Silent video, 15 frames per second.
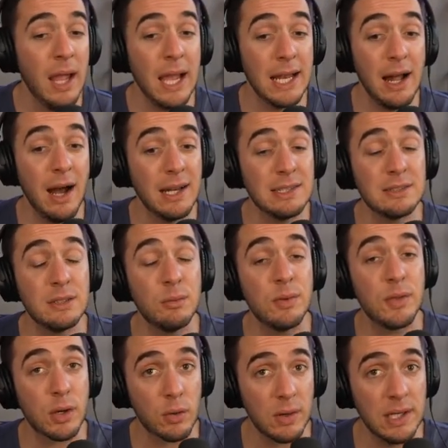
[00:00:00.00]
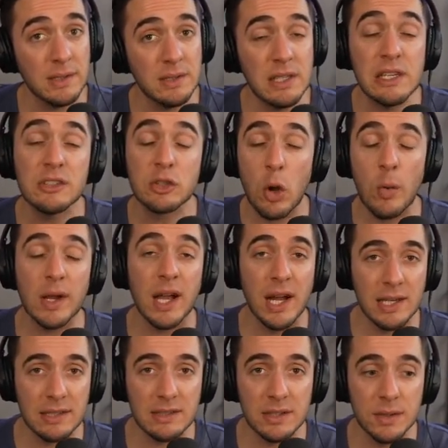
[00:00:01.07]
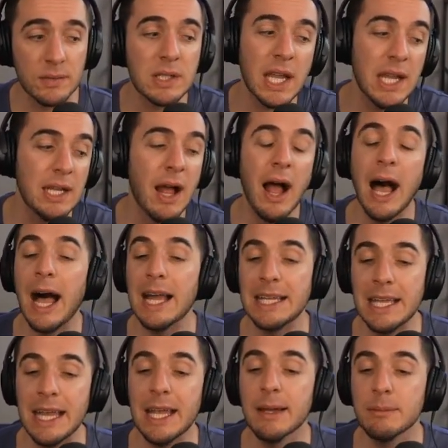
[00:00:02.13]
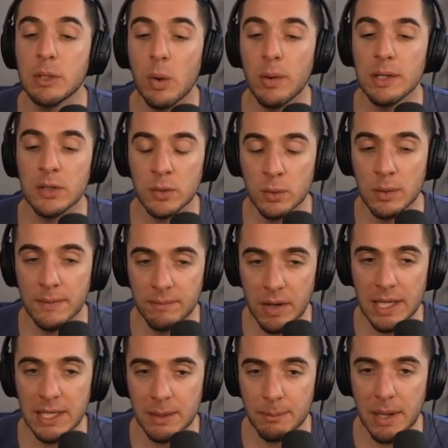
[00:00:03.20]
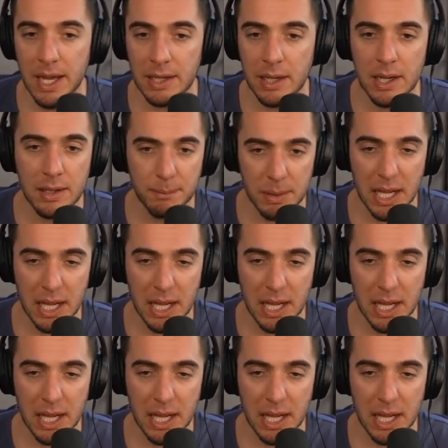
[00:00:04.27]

And honestly, with the craziness going on in Silvergate, I am going to invite him back on, but